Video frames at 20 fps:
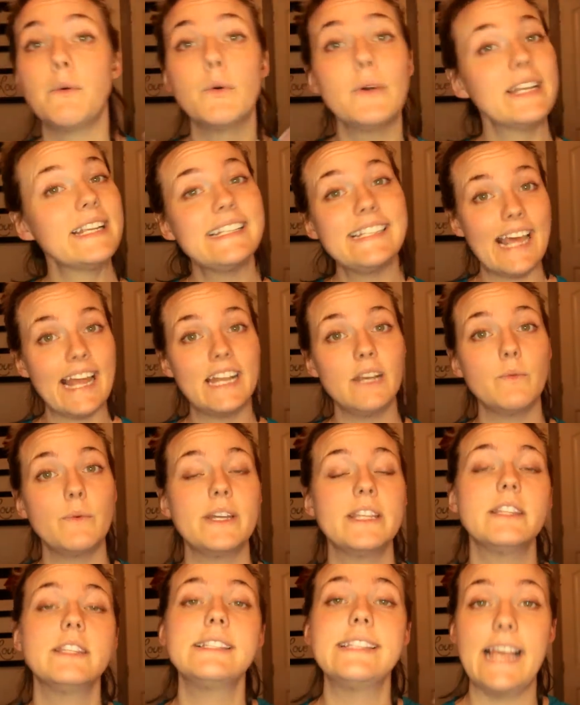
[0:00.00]
going to set it
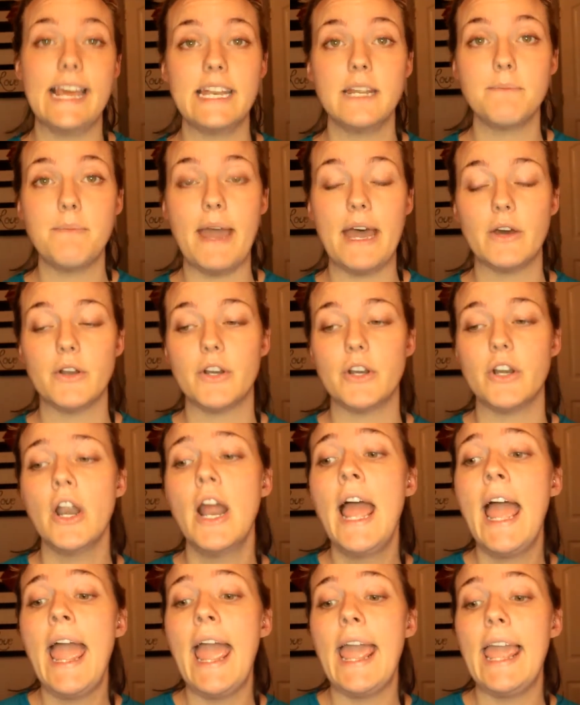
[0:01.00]
with setting powder,
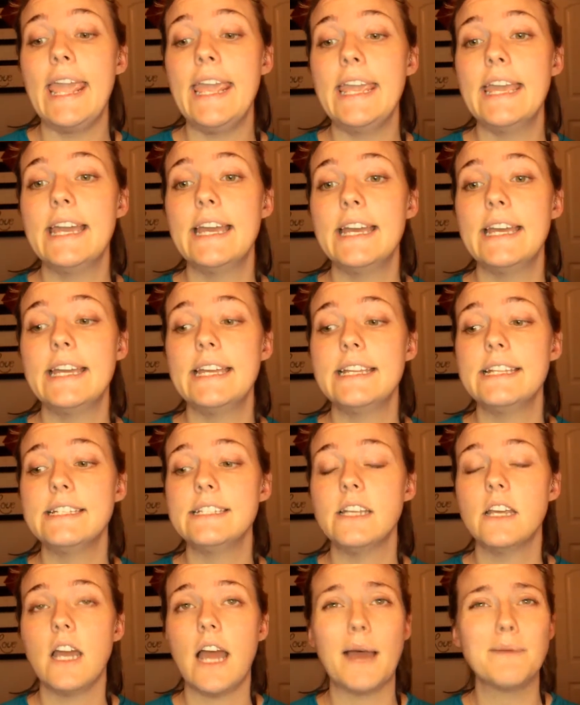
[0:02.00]

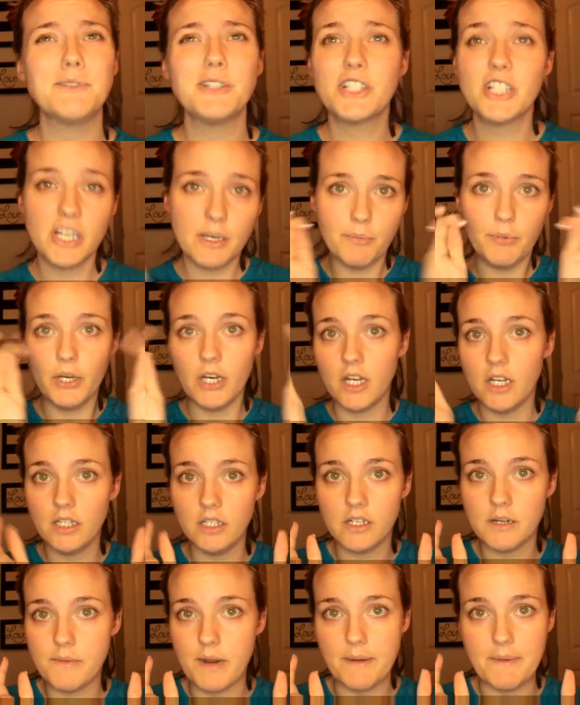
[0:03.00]
and I'm just going to put on a
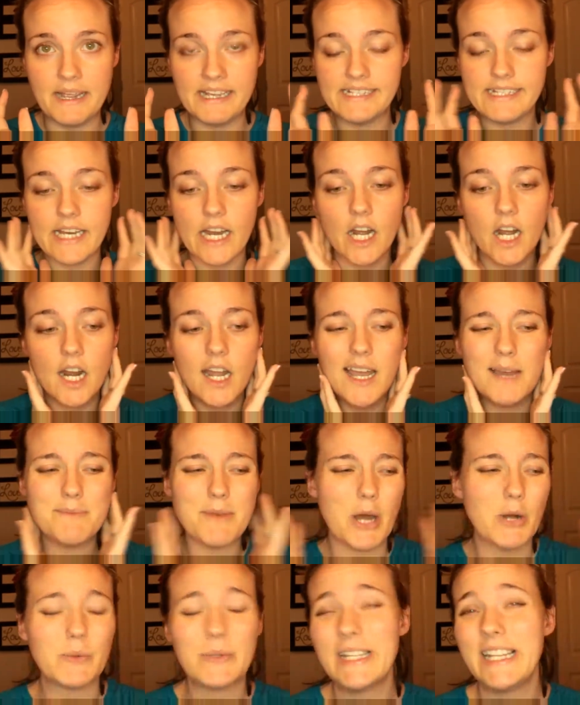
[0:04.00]
little bit of mascara. I'm
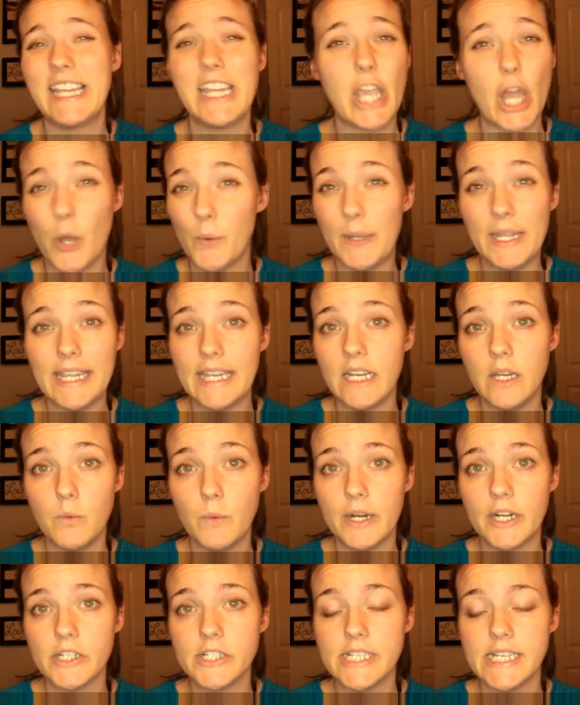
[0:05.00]
not really going
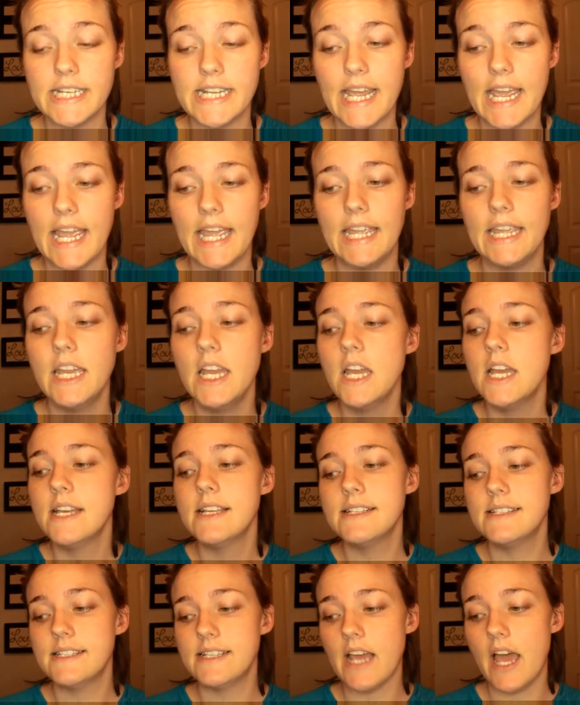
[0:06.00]
anywhere today,
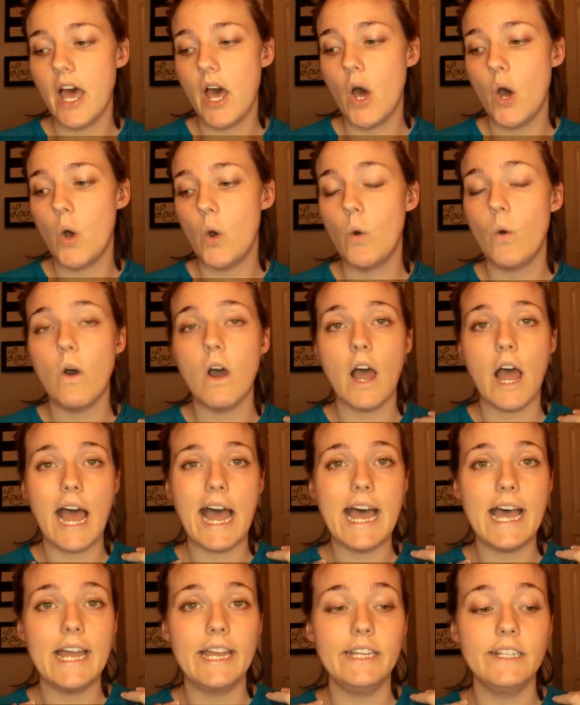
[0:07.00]
so
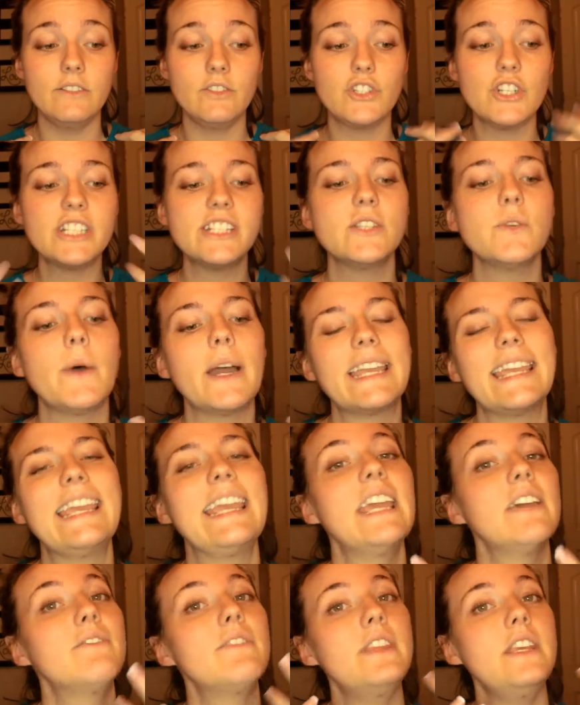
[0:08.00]
just so I can
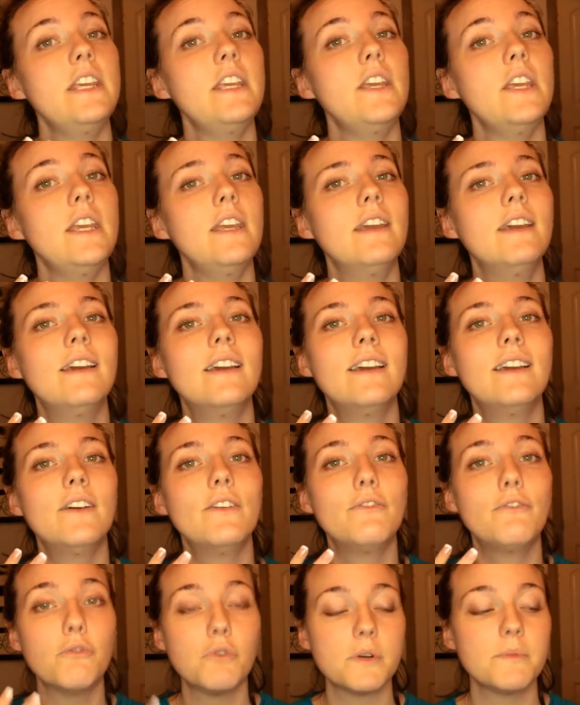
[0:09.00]
give the
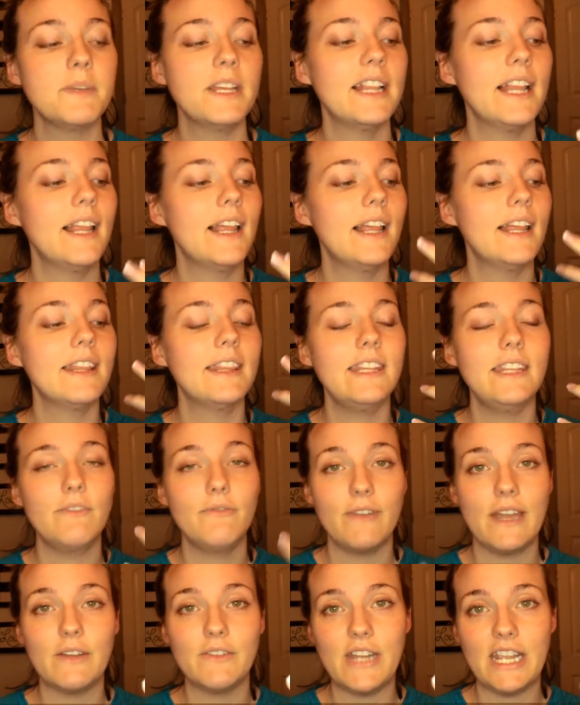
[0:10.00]
formula, the
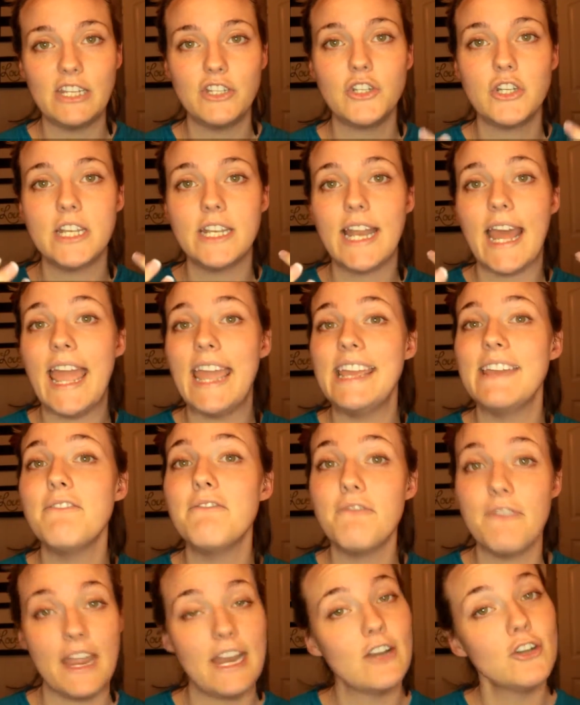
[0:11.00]
foundation, a
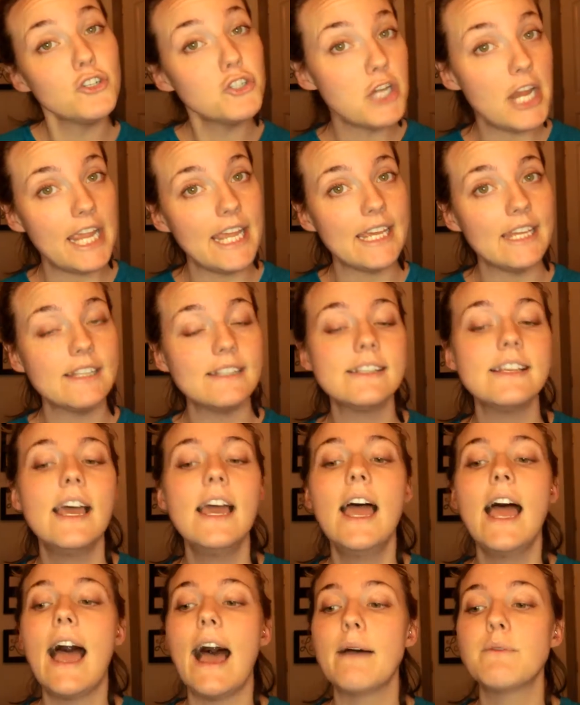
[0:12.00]
fair chance,
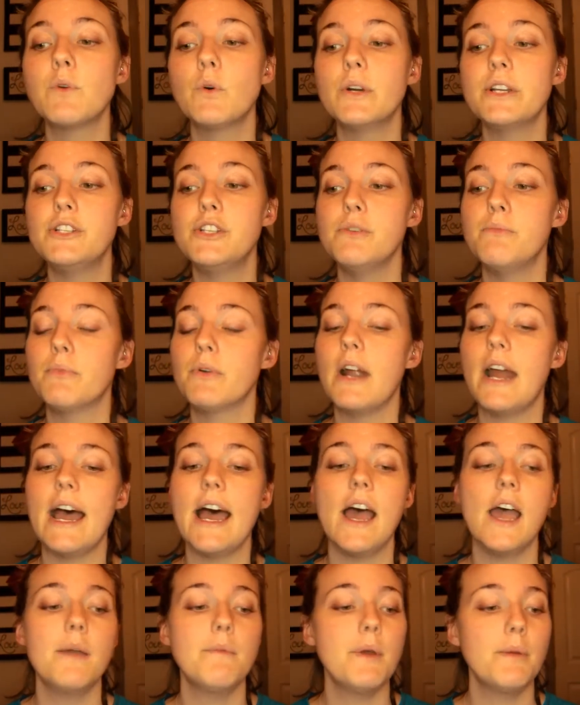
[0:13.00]
I'm going to
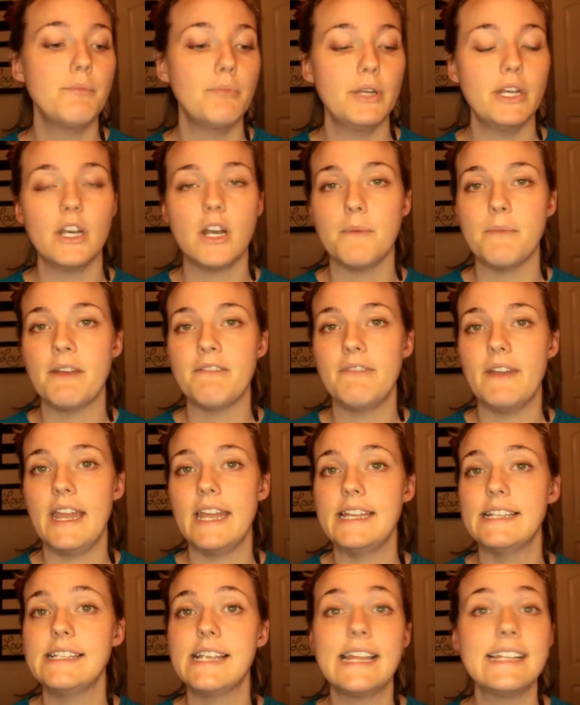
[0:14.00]
prime, put it on my
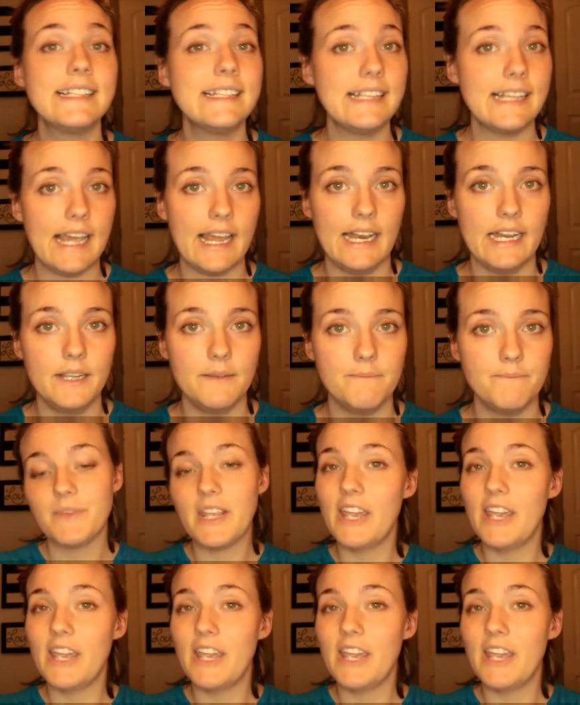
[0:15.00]
face, and set it.